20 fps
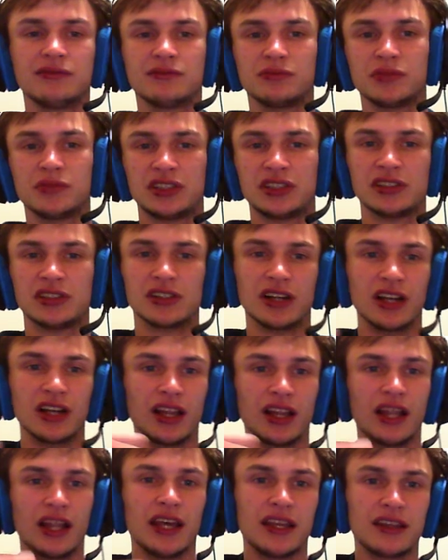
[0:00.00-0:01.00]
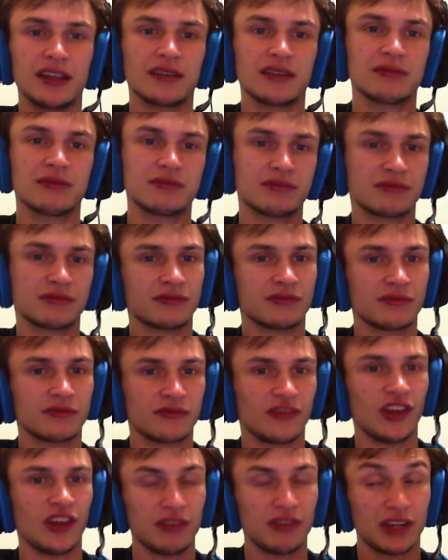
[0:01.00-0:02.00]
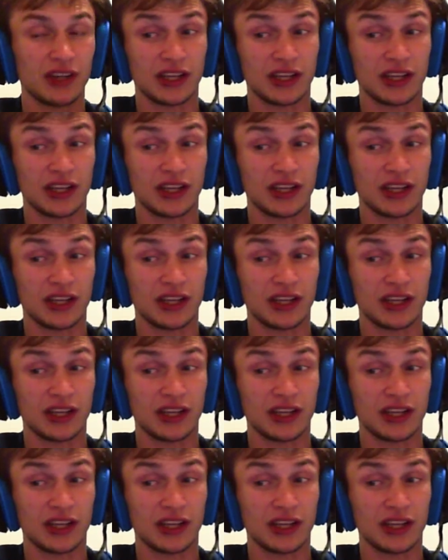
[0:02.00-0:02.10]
Be sure to like, favorite,